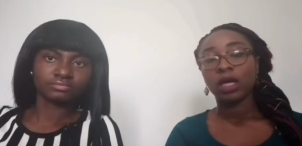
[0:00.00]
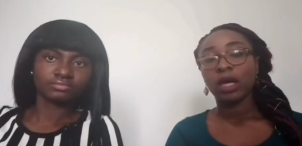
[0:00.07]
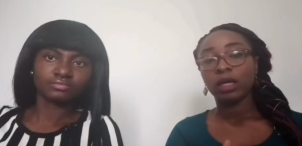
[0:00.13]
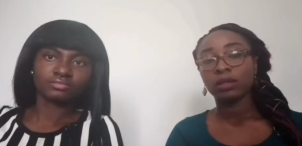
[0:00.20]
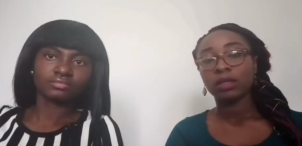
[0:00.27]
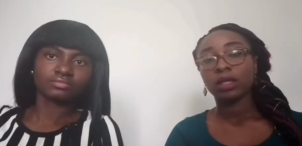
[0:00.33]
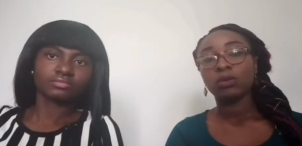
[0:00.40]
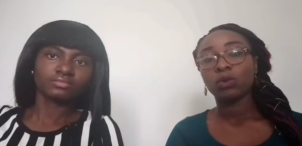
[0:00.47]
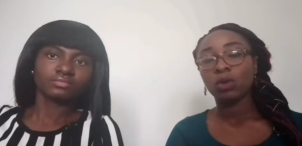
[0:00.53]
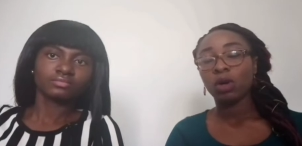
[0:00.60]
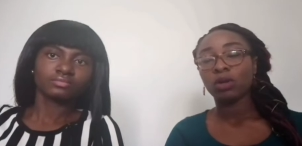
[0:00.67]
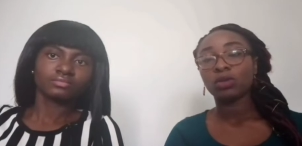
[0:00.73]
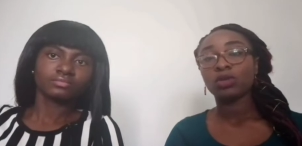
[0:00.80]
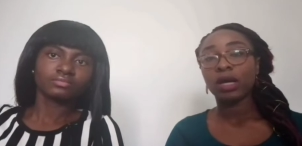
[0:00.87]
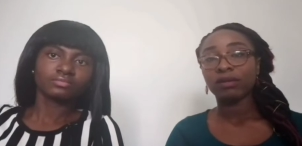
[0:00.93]
Speaker 1: and then we'll
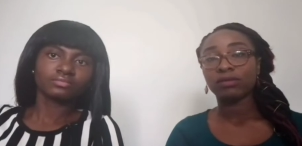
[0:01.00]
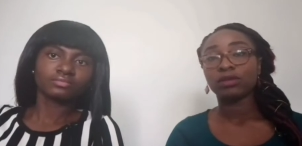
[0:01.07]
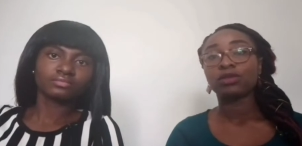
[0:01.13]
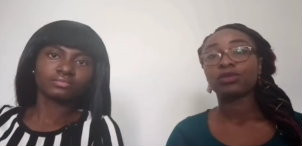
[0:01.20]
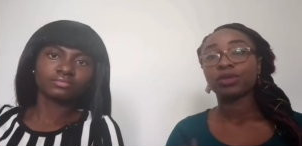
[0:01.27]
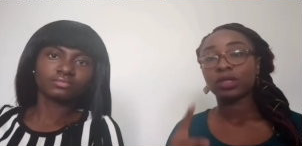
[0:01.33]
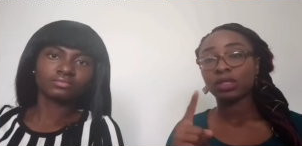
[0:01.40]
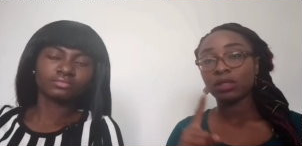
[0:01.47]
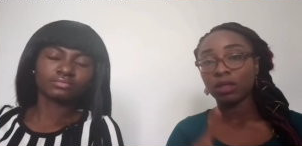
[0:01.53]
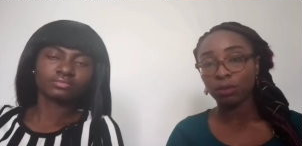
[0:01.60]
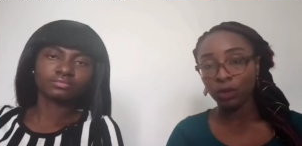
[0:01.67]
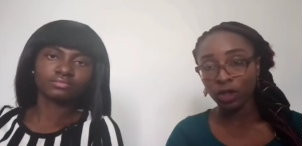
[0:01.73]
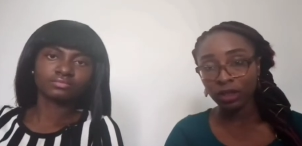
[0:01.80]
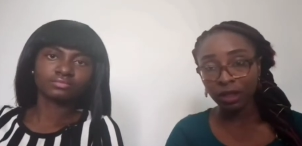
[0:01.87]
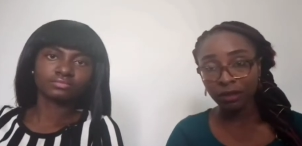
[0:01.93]
also have to treat the
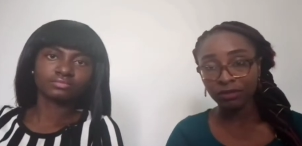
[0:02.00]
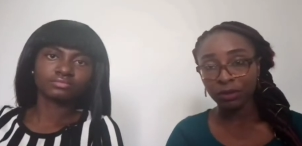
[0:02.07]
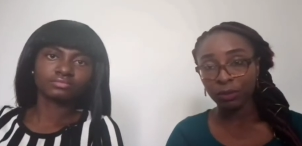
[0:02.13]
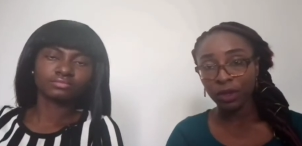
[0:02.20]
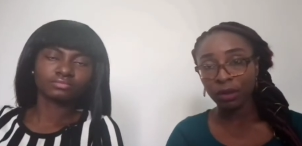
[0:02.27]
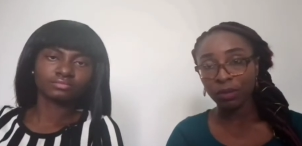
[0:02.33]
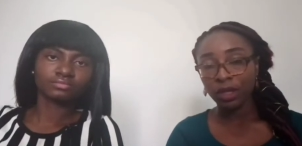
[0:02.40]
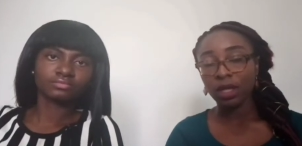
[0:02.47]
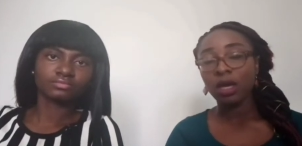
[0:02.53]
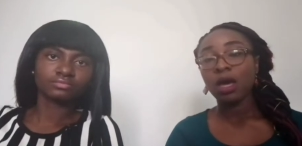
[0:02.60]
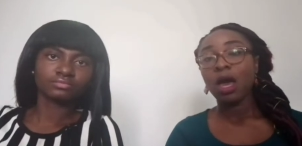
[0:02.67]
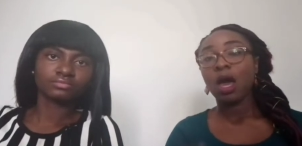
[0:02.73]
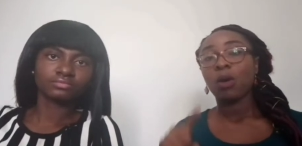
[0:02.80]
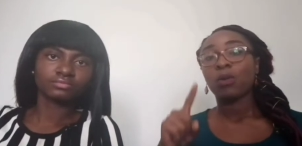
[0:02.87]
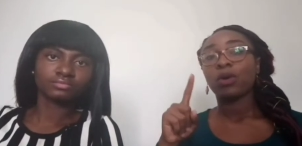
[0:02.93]
mother of the baby
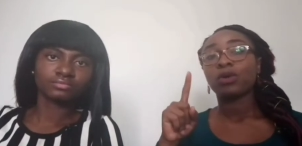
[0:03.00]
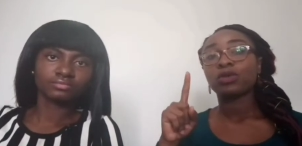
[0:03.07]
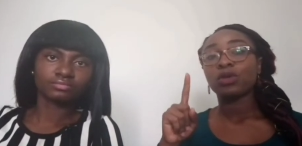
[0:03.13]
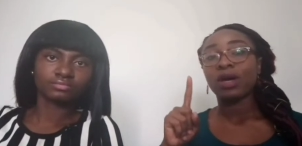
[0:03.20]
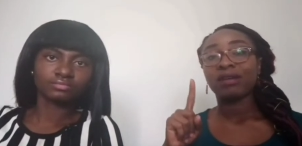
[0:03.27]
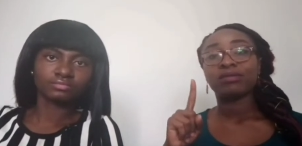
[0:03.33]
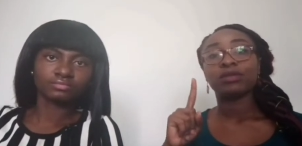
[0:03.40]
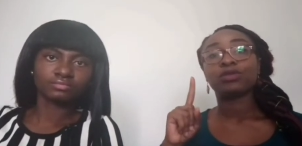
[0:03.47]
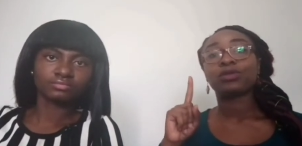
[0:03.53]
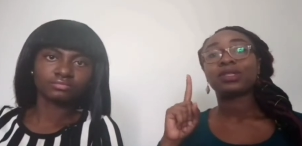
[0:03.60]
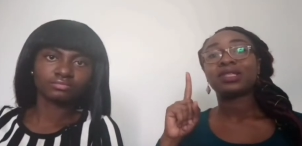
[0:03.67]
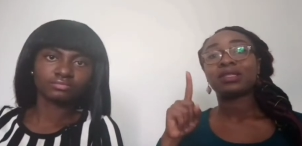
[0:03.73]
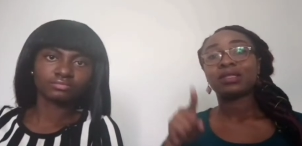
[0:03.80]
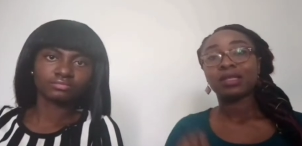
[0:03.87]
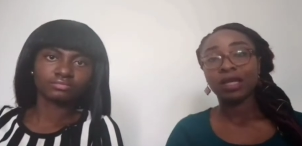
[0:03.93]
and we also have to treat
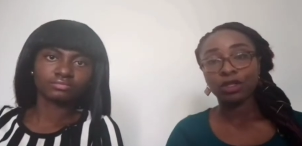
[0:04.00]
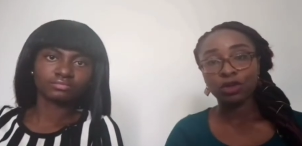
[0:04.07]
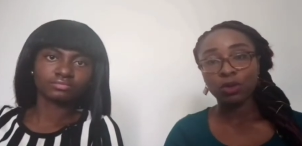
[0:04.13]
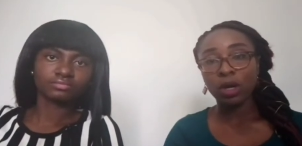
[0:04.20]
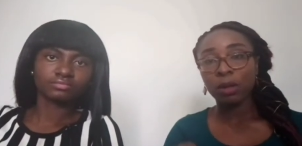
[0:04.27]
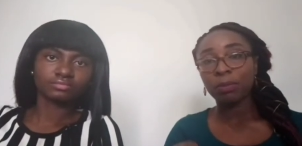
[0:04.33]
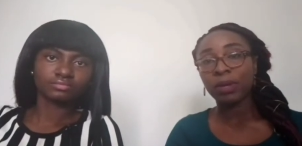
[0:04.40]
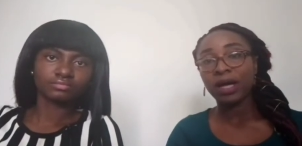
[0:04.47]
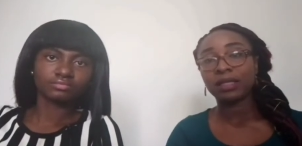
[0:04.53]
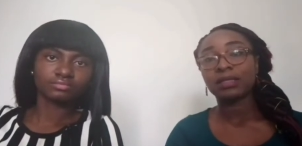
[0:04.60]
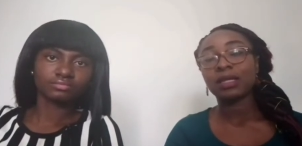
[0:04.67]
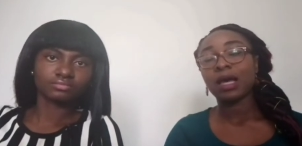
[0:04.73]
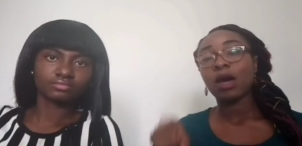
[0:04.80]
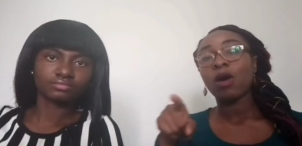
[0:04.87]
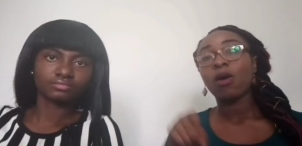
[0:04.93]
the sexual
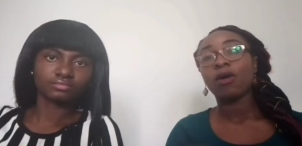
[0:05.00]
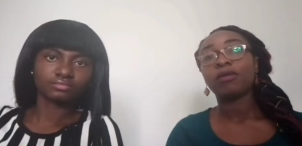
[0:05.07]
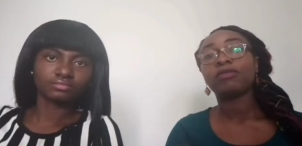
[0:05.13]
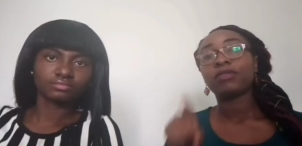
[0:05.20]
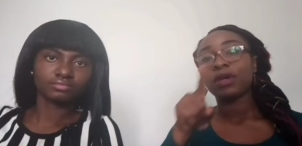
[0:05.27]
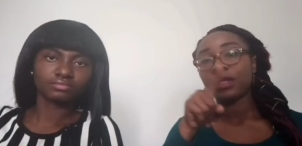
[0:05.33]
partner of